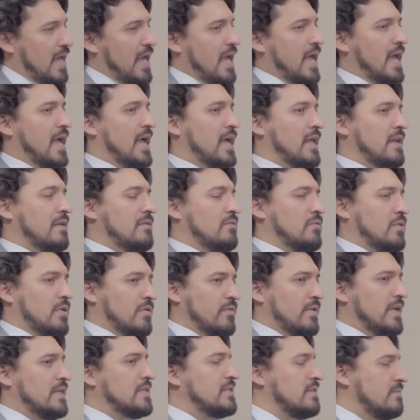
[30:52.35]
and we're
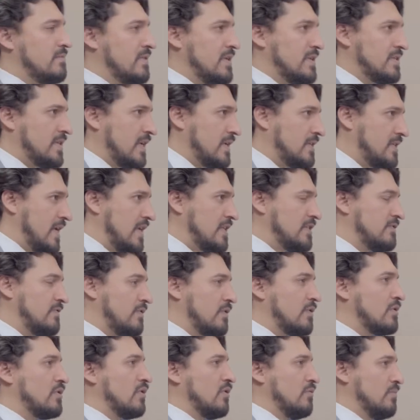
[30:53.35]
reasonably
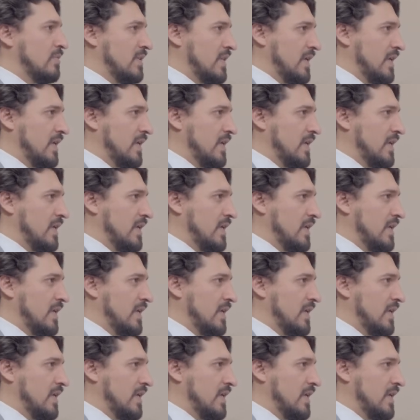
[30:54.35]
successful globally.